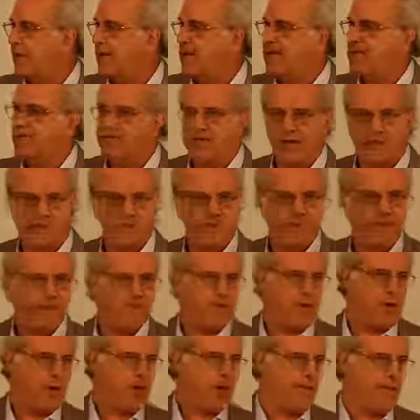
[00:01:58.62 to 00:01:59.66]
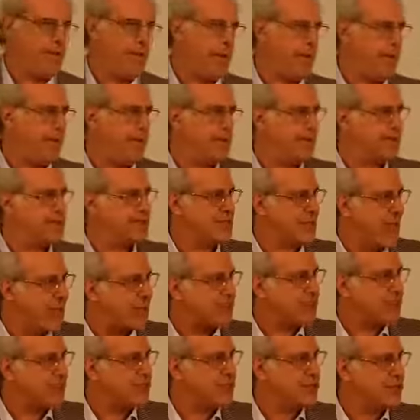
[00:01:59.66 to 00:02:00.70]
Here's something Ma Mama is
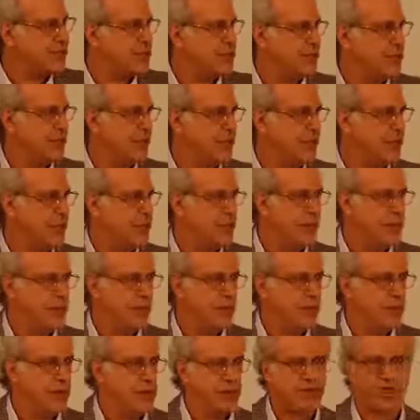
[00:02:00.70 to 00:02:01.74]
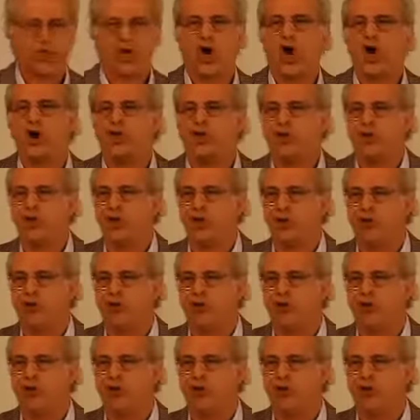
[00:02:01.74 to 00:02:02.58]
not going to do charge you